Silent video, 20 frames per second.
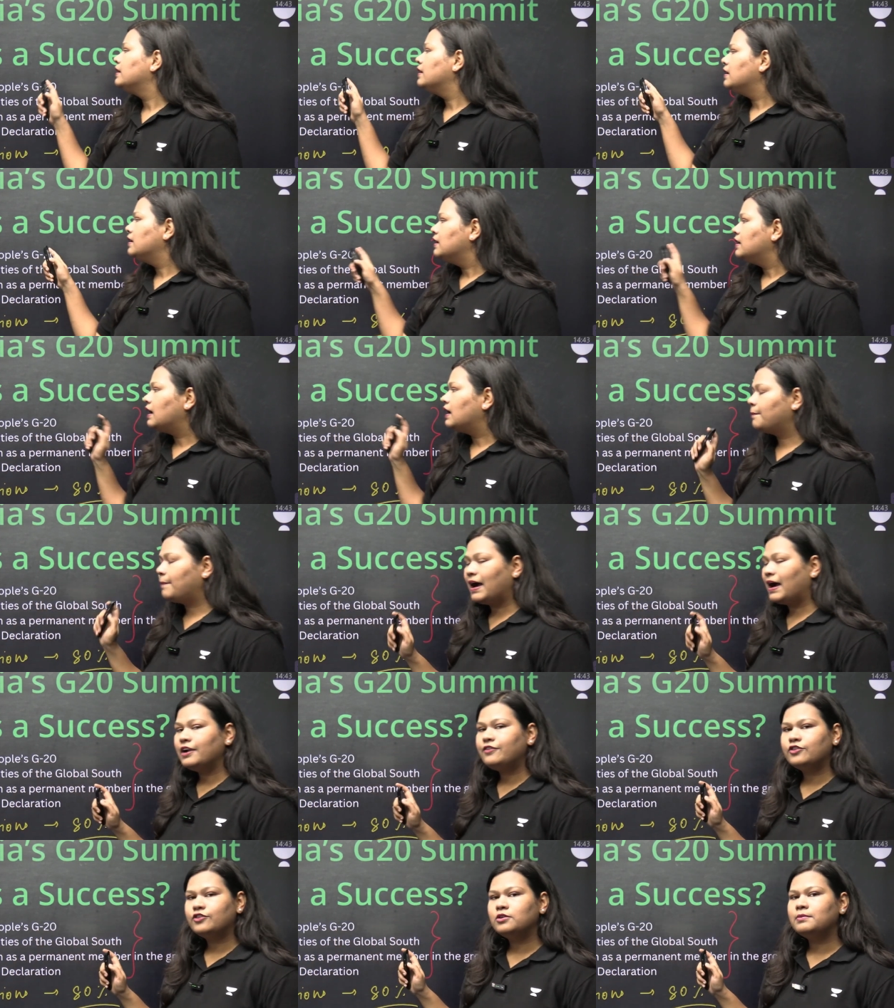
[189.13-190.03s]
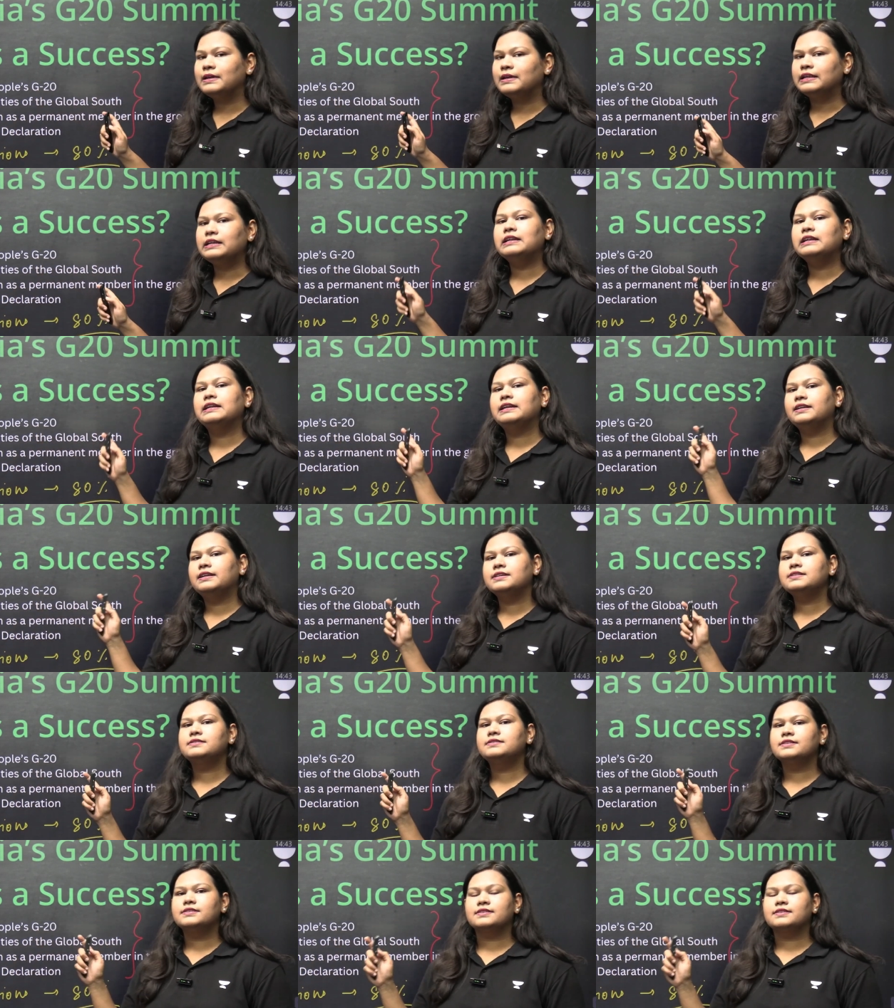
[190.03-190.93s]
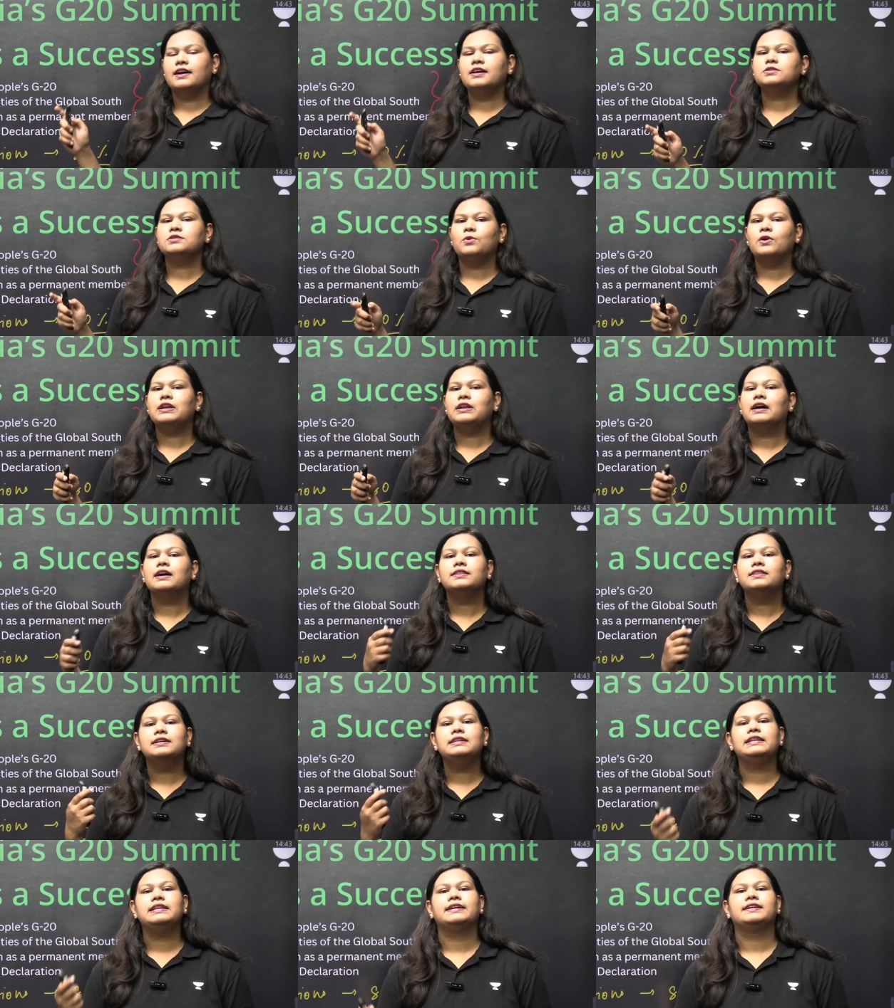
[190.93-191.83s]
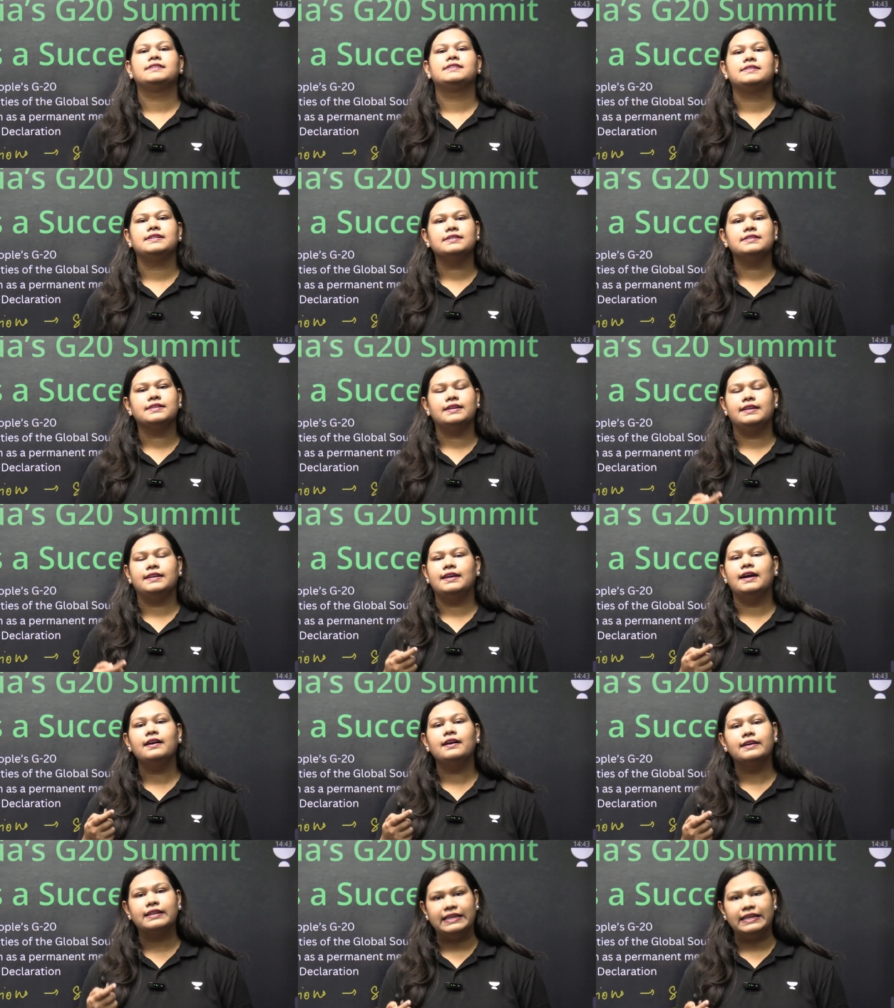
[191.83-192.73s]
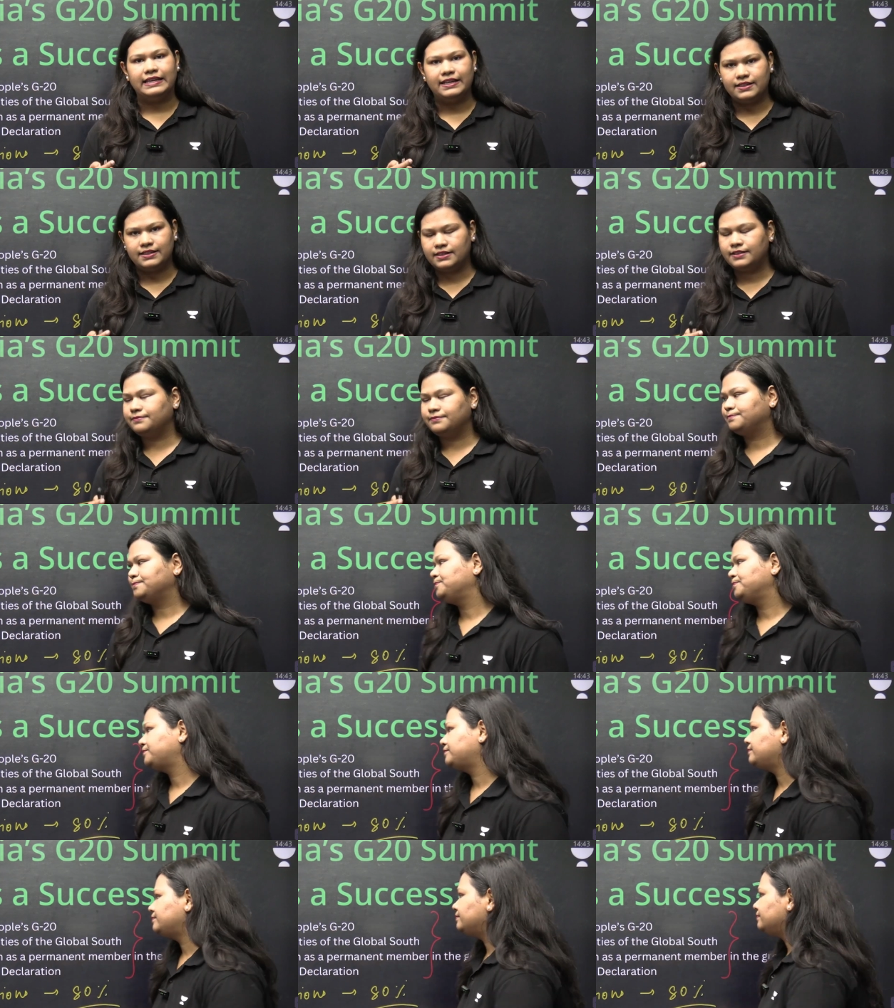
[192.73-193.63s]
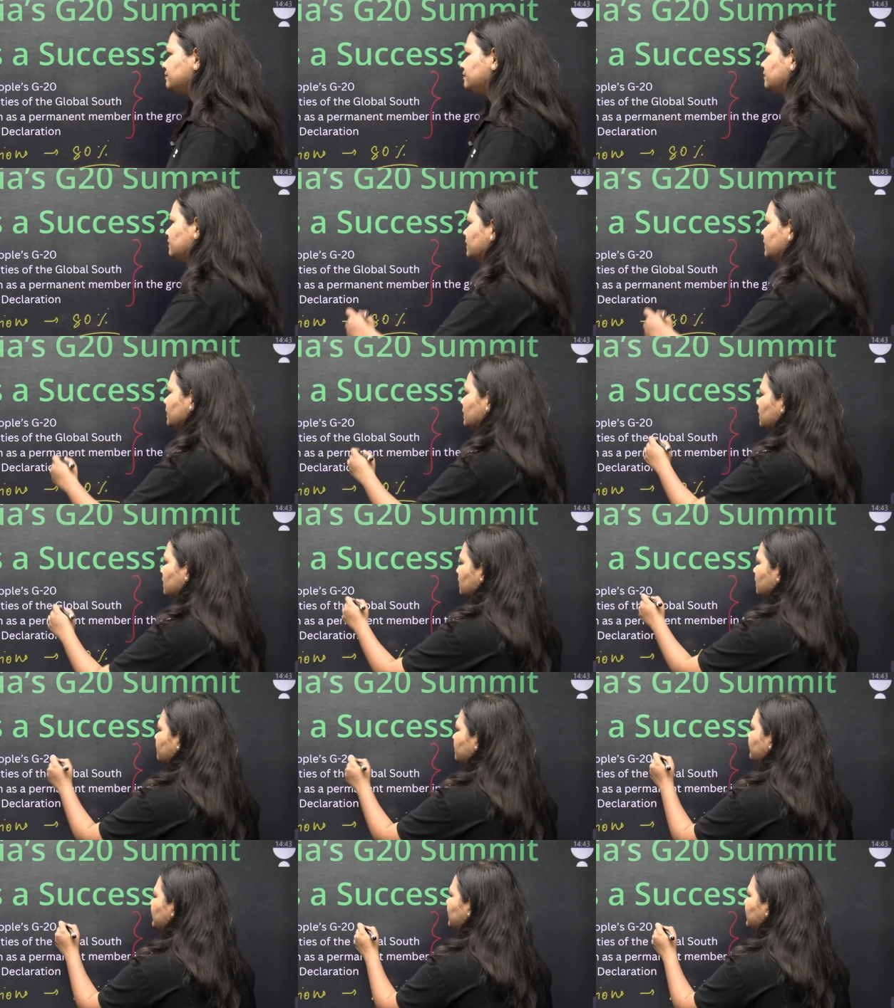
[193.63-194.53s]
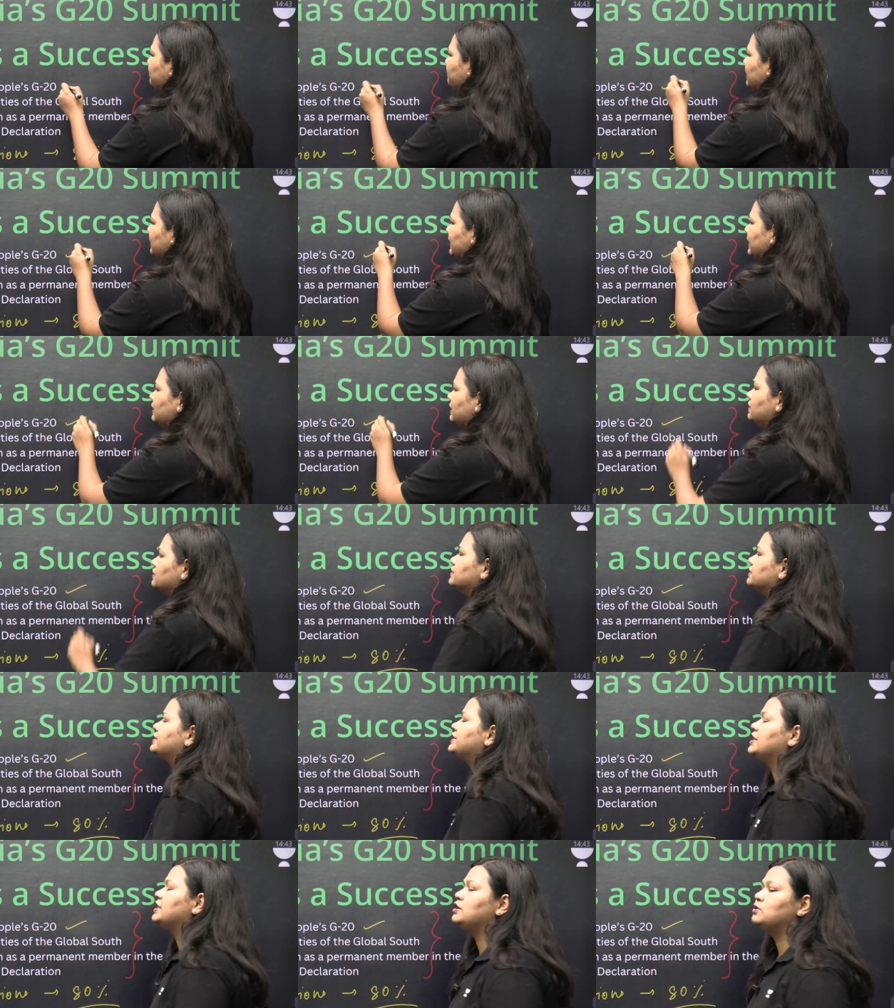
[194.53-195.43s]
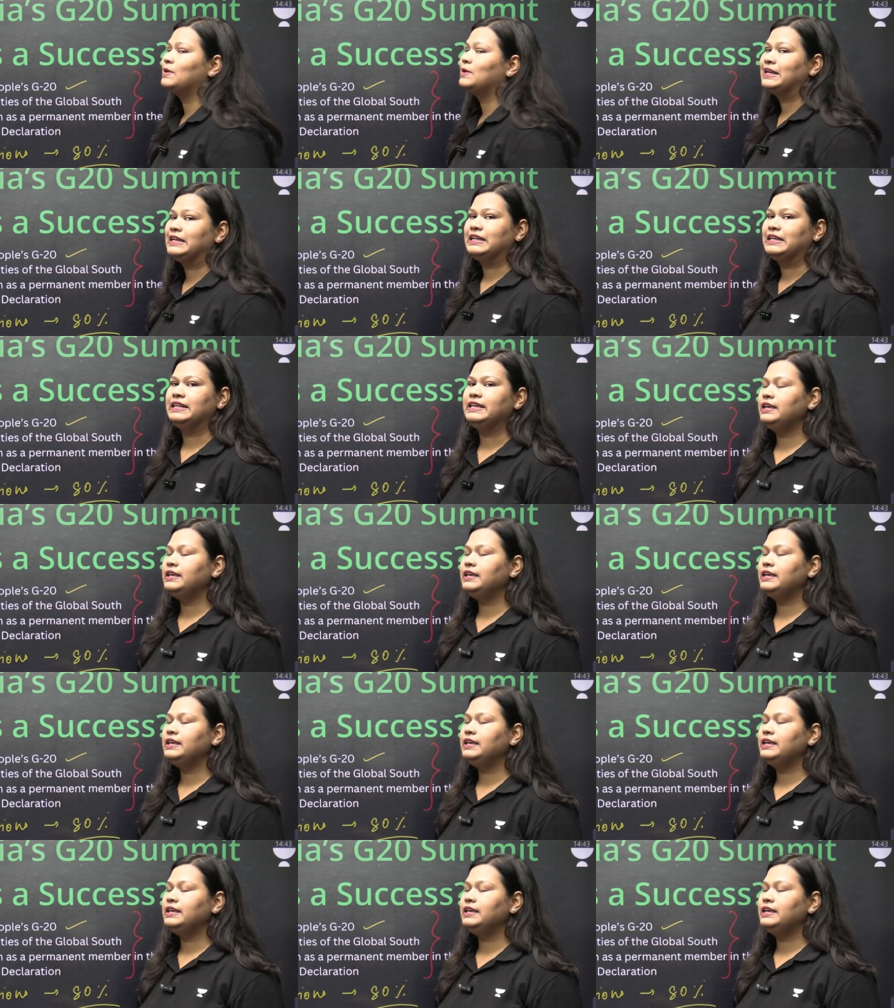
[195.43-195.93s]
Apart from it, let us discuss what other legacies India created. We made G20